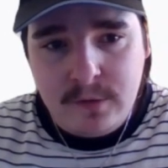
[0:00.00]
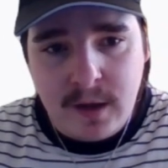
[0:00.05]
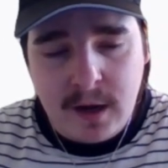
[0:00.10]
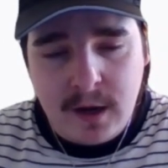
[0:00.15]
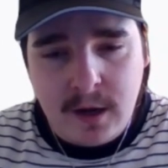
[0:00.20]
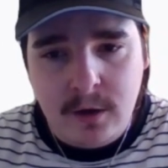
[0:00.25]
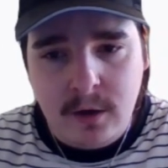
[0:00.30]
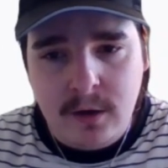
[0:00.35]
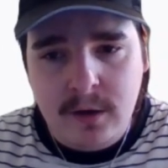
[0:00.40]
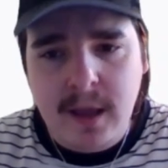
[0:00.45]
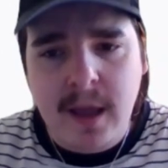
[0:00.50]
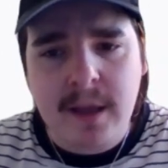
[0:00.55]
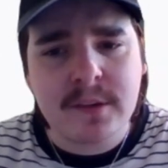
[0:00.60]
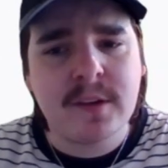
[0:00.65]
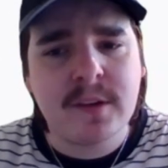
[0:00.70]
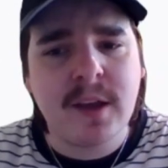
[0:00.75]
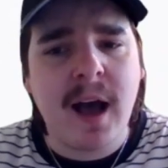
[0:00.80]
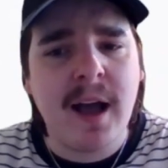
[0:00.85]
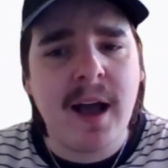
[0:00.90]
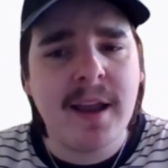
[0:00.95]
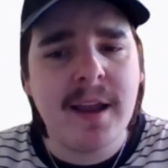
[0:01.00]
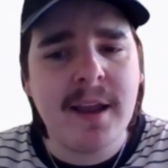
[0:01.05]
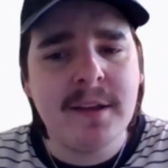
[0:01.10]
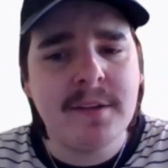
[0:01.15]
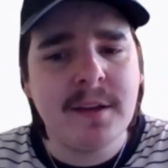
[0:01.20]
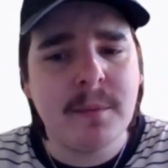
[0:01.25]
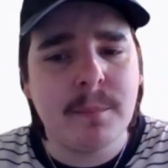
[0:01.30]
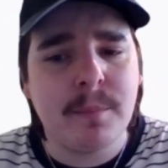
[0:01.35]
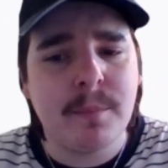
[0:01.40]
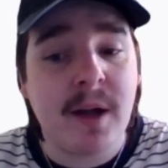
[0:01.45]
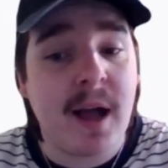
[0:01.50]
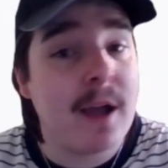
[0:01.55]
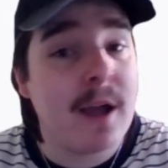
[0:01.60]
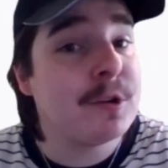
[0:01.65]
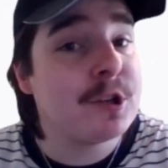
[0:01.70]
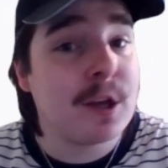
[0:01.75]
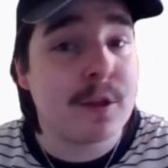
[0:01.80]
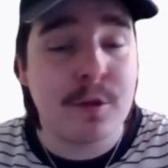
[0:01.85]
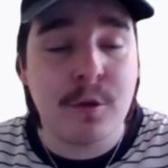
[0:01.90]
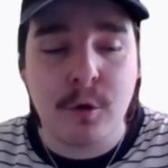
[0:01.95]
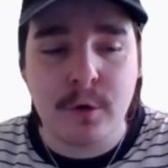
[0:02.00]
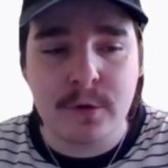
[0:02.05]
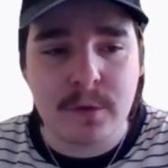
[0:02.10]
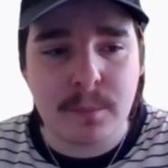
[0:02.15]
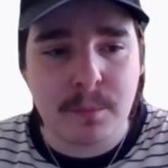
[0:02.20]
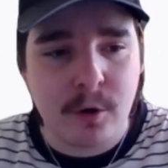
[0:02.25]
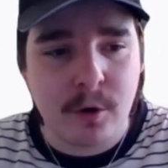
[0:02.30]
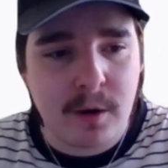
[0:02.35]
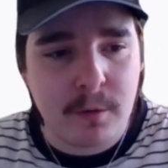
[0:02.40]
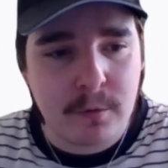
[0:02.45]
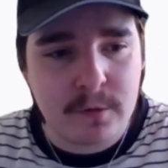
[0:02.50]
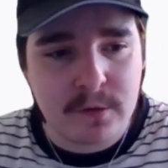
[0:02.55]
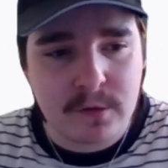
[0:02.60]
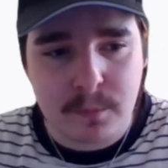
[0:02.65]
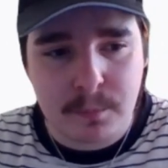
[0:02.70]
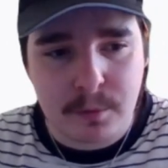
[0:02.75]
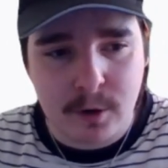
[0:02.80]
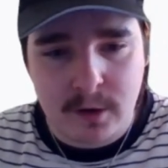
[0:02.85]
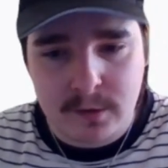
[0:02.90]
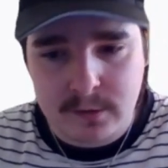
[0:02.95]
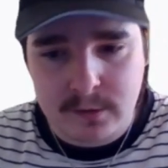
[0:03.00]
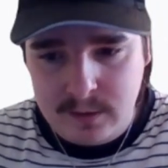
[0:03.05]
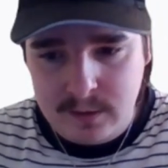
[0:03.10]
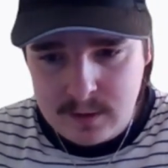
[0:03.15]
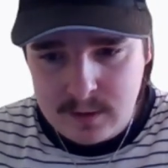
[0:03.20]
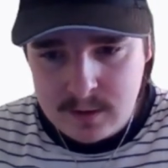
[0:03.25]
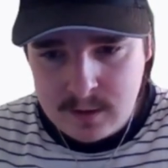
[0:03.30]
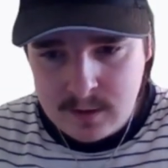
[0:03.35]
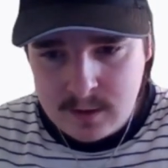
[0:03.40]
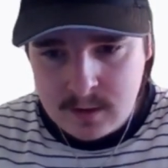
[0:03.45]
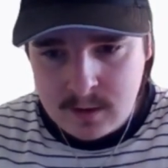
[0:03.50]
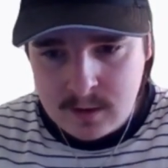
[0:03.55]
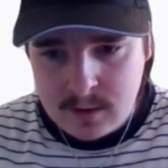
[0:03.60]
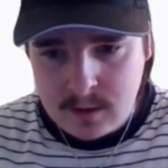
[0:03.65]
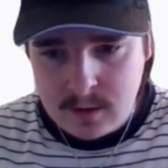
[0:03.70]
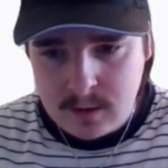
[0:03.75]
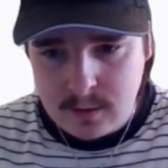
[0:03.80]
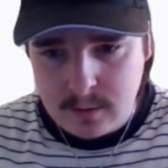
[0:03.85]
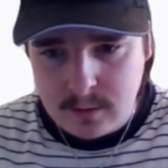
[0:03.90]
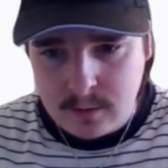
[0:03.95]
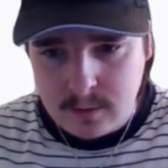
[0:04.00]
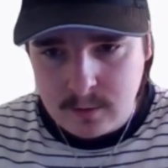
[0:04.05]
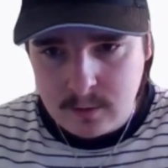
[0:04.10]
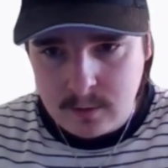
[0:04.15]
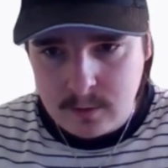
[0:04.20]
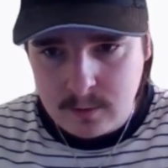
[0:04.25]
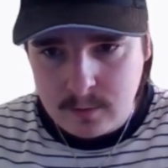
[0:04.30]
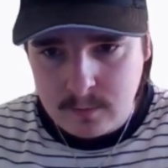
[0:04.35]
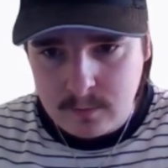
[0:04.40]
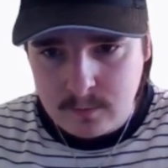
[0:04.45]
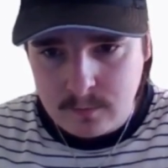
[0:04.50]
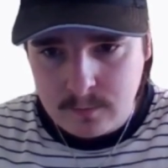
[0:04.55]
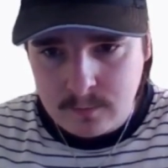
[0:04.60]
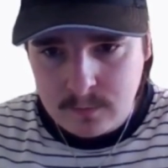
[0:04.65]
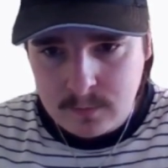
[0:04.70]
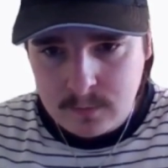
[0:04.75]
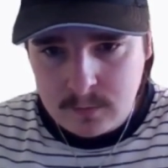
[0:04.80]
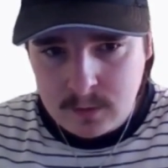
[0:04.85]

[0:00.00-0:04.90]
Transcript: econ- yeah, Tahir didn't play, which I thought surpri was surprising. Um,